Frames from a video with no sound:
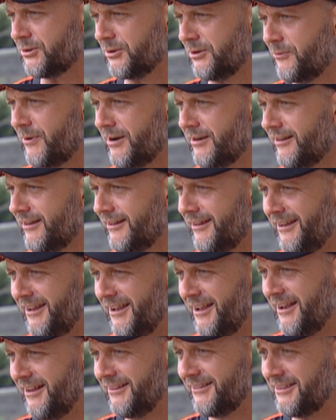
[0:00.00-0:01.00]
of one of
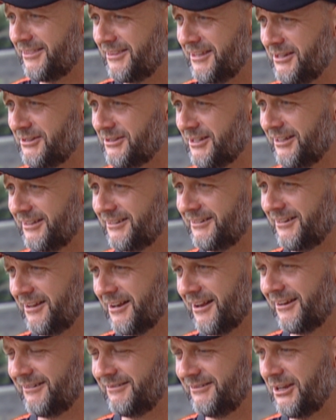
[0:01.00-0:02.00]
the things that
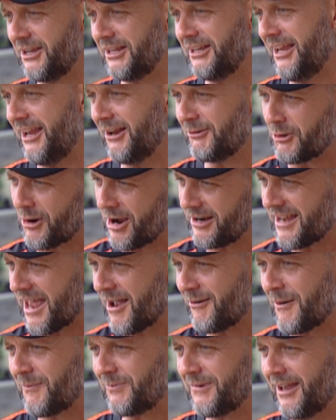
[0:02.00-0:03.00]
you can hear right
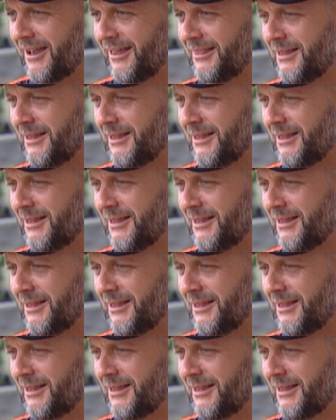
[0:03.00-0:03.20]
now up there. They're